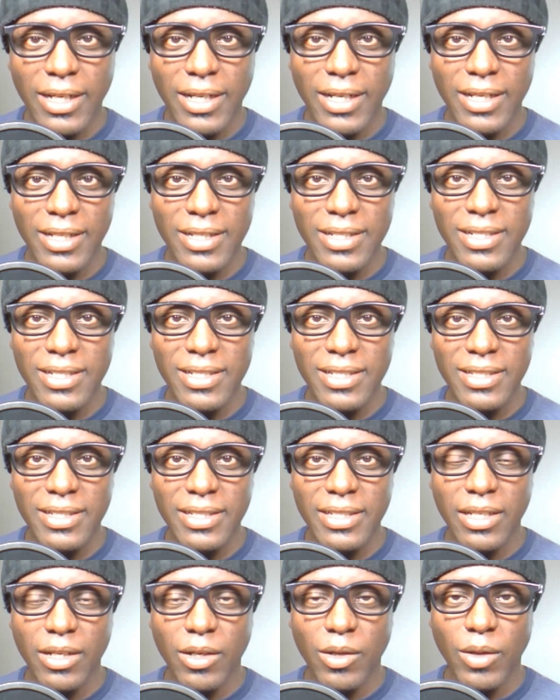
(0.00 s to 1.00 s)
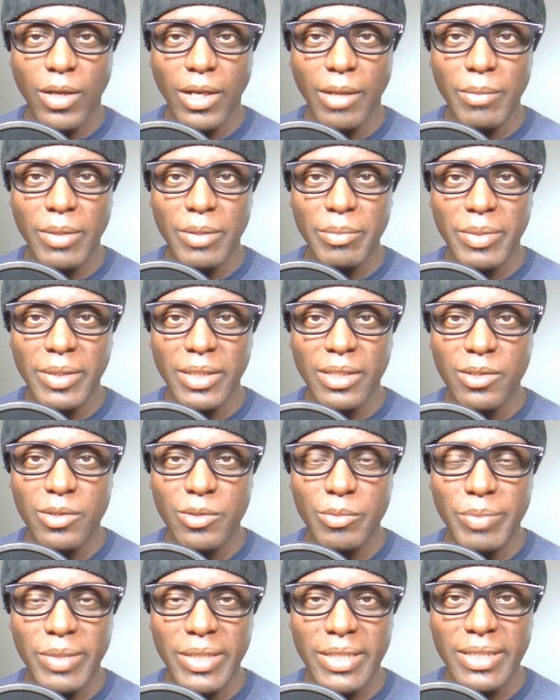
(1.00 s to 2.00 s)
I'm a
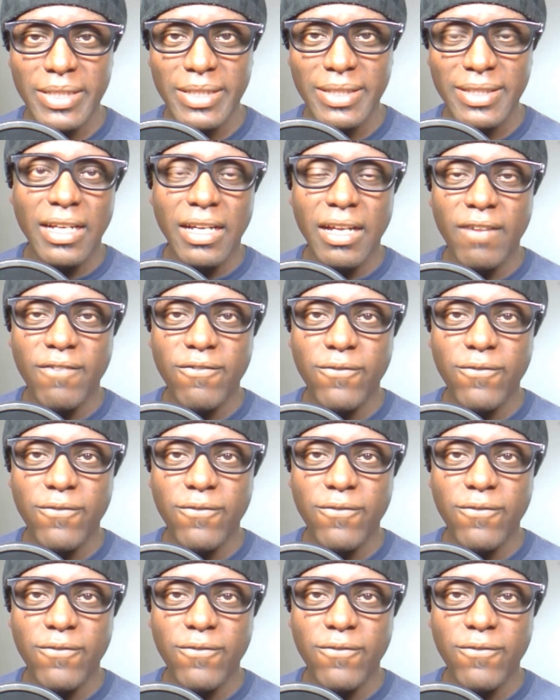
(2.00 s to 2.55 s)
political pundit